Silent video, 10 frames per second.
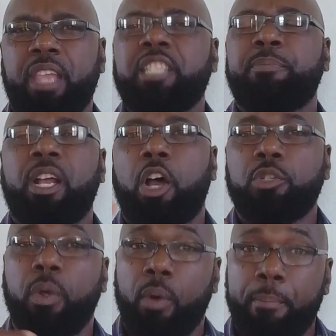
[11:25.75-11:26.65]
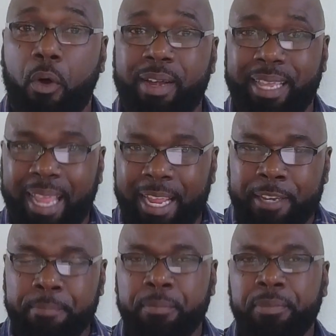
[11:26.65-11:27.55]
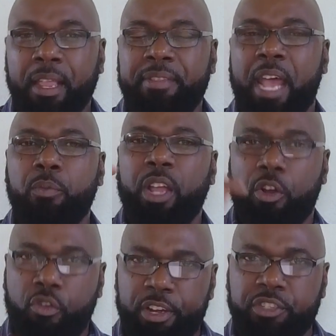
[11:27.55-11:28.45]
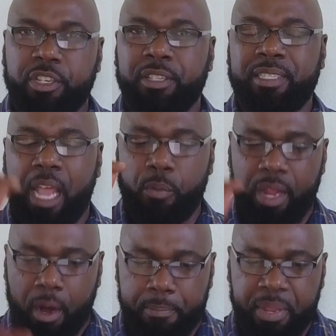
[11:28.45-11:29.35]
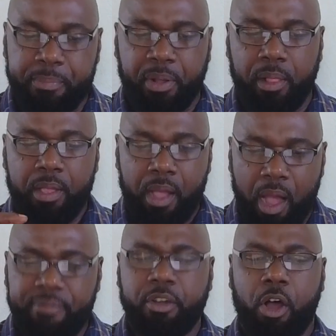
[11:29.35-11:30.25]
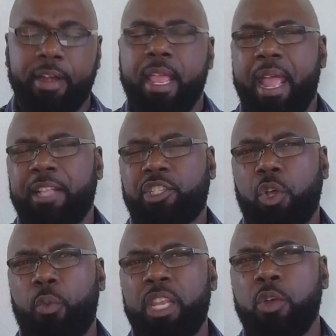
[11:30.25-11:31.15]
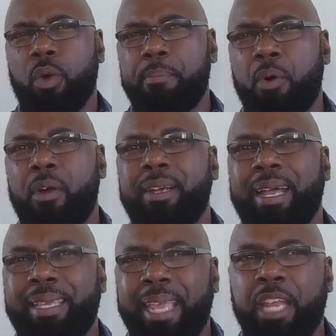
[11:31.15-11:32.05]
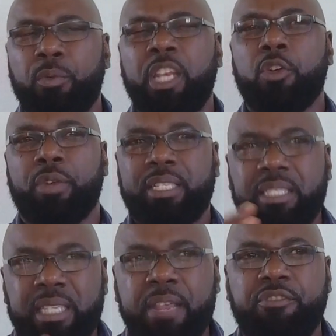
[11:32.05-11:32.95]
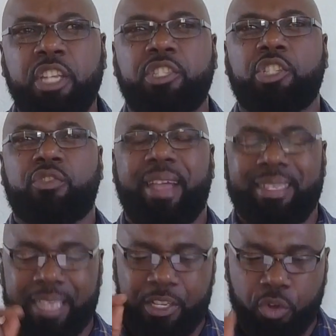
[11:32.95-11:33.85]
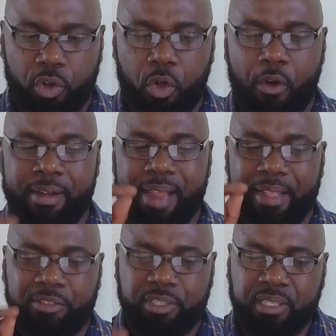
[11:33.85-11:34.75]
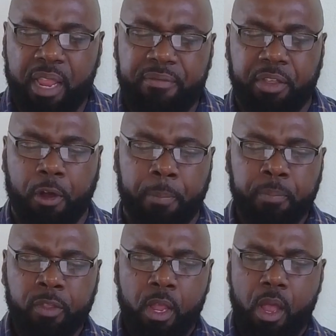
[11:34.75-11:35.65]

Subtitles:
it's because we were born again, that we are Christians, that we are people of God. And so when you were born again, when you received Jesus Christ as your Lord and Savior,